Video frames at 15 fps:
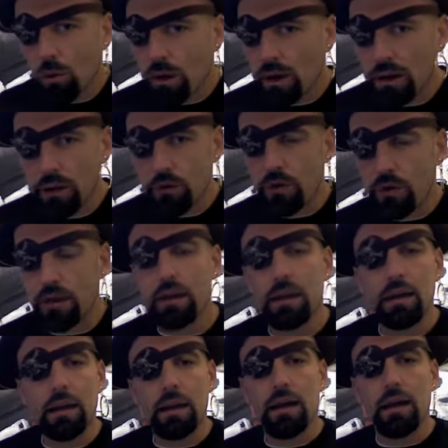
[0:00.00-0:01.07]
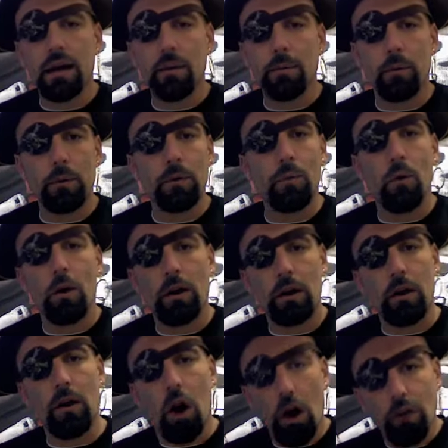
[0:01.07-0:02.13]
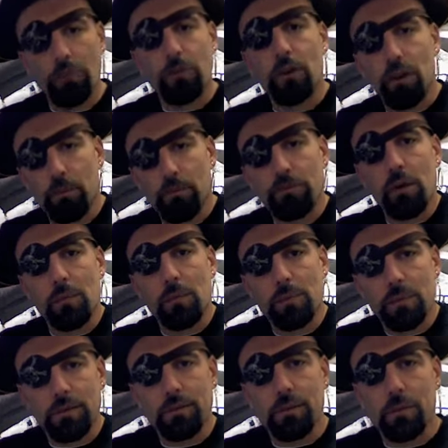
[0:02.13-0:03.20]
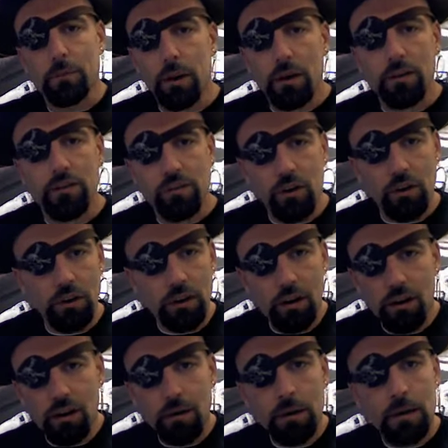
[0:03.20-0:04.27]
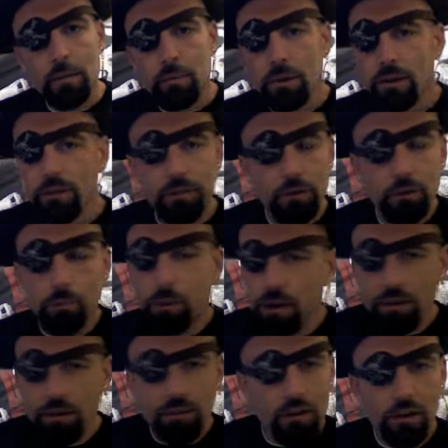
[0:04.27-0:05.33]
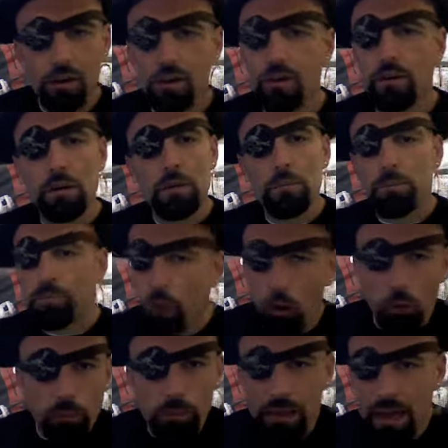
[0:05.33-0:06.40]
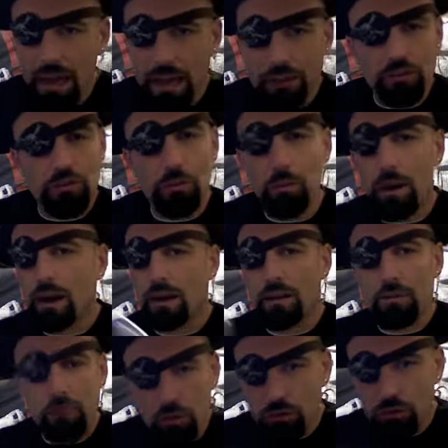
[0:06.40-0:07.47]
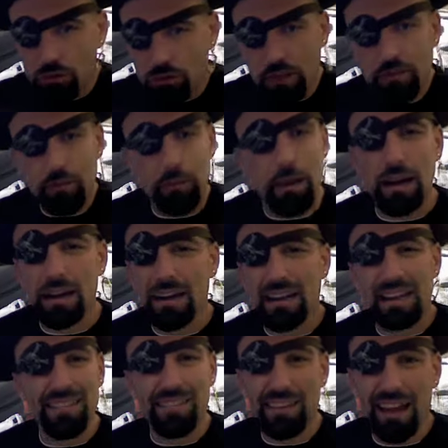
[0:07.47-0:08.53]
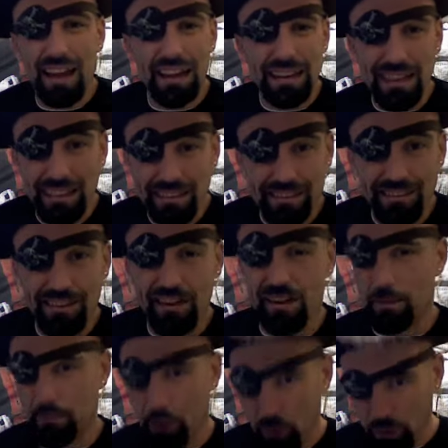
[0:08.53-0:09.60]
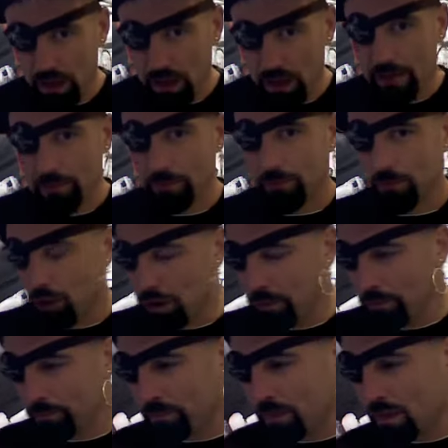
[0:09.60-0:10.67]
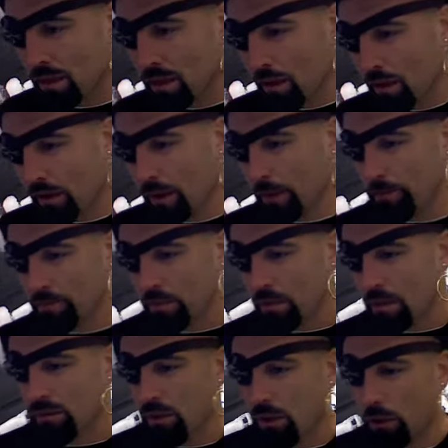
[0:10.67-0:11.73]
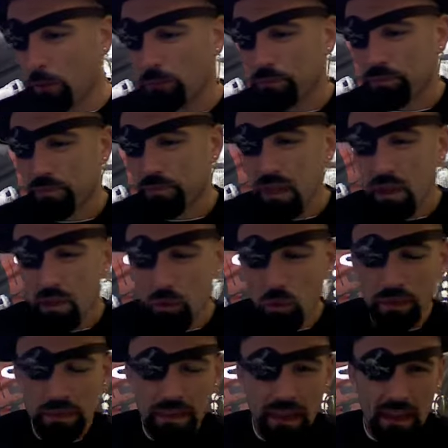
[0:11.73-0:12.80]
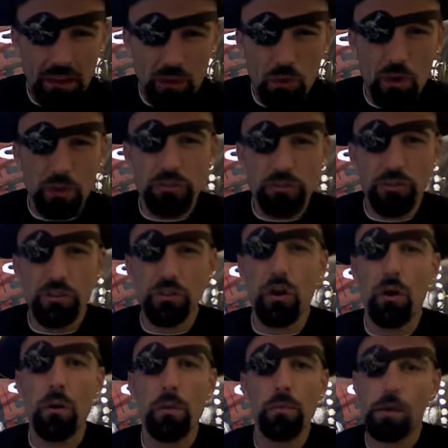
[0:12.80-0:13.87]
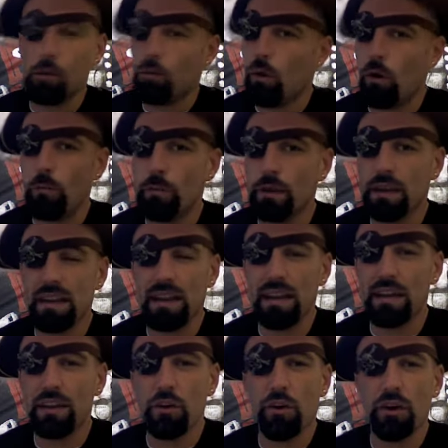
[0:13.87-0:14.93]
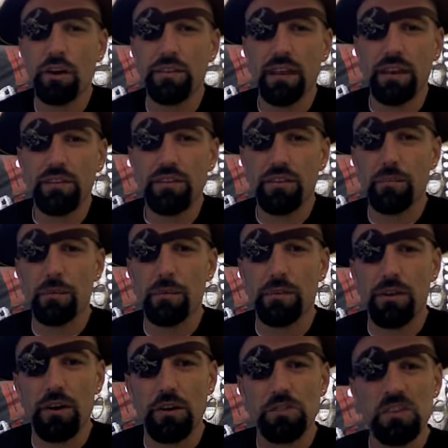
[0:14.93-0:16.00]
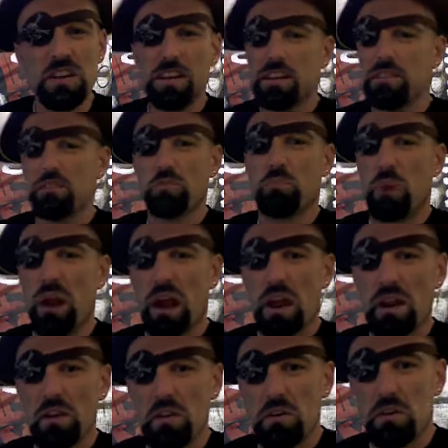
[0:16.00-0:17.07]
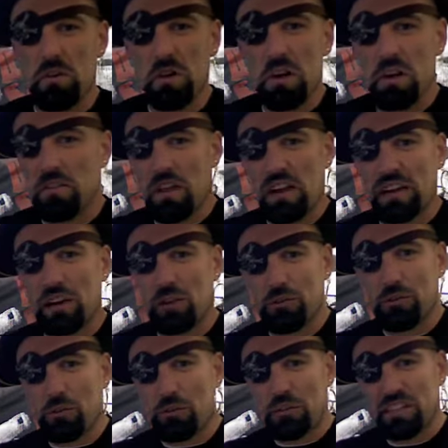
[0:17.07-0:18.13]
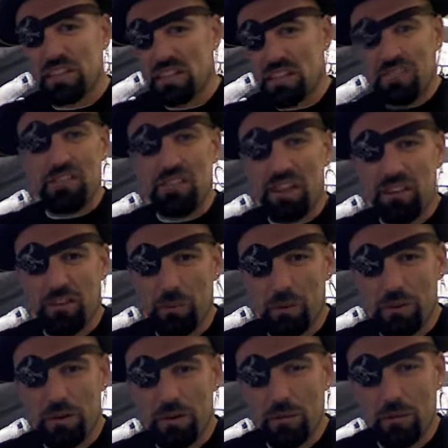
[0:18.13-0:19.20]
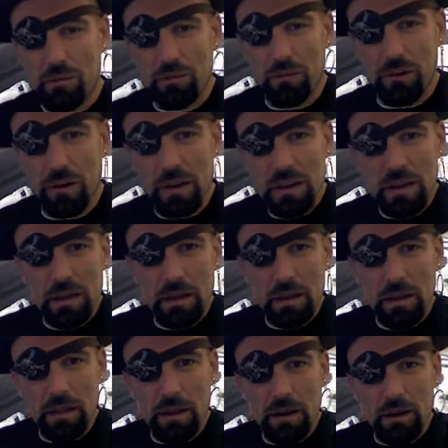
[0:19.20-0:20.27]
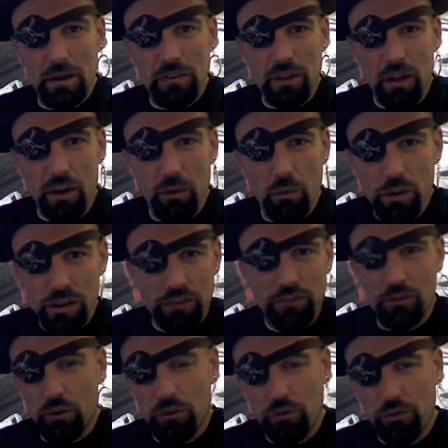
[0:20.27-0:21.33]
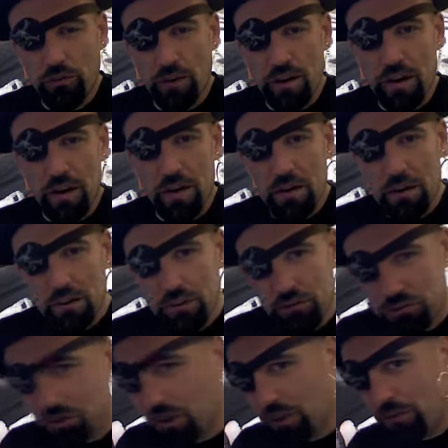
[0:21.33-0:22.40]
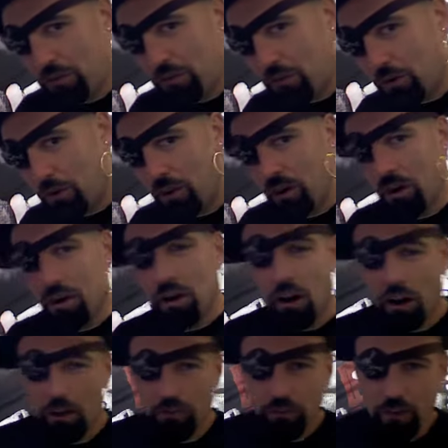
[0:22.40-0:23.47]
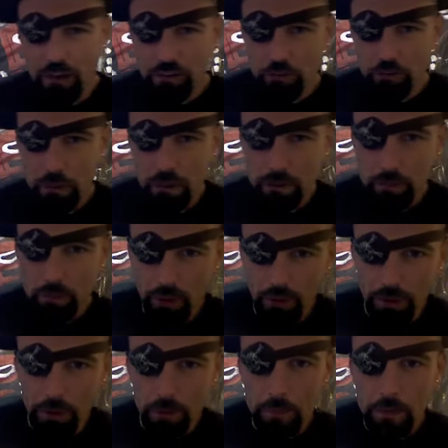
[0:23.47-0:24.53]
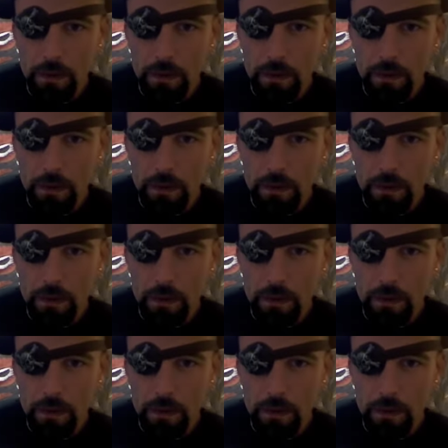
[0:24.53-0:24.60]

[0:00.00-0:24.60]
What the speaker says: way to do it. But we want to offer up something for the parents that are here. But if your parents aren't here, don't be anxious about it. Don't stress about it. It's not necessary. Okay? Good? Okay. So, the one thing I do want you to know that won't be in any of your orientation materials, this is brand new. In fact, I was told today this has never been done before. There's a resource fair just for our freshmen in Park,